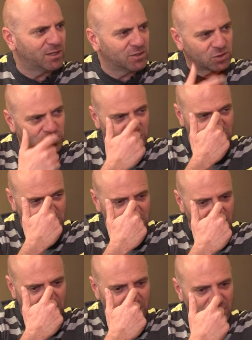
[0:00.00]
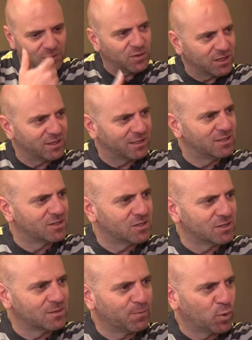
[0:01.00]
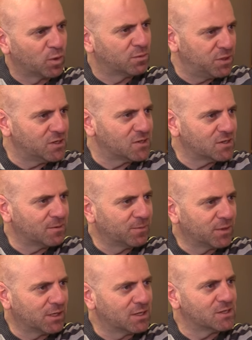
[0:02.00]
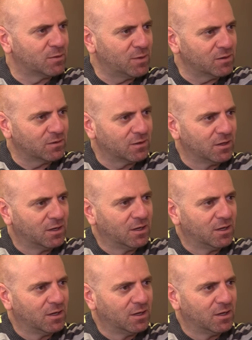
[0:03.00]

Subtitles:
many churches think that this is what peace is about.